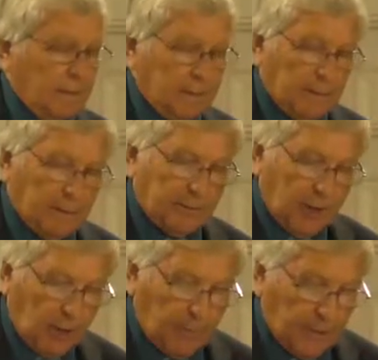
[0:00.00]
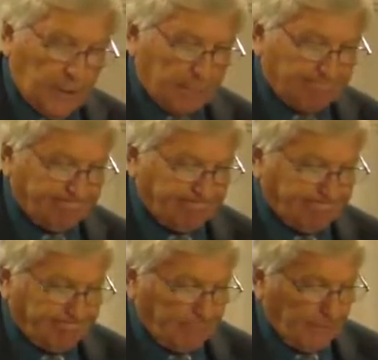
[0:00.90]
to determine
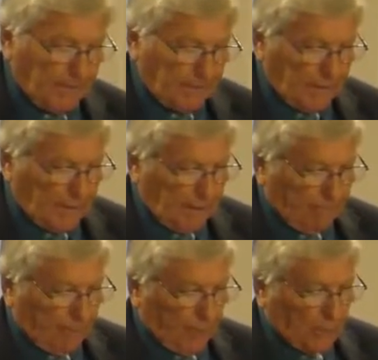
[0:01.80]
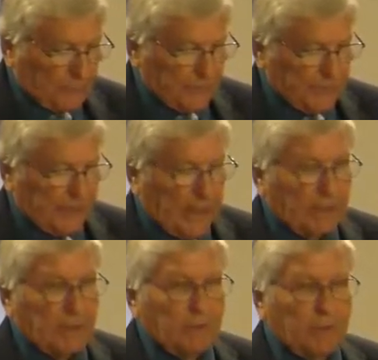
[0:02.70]
if a person is
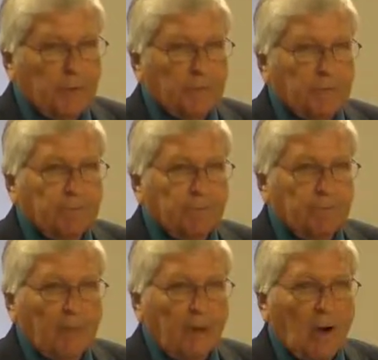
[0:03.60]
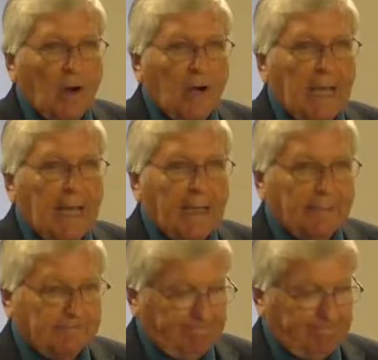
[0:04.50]
telling the truth or a lie.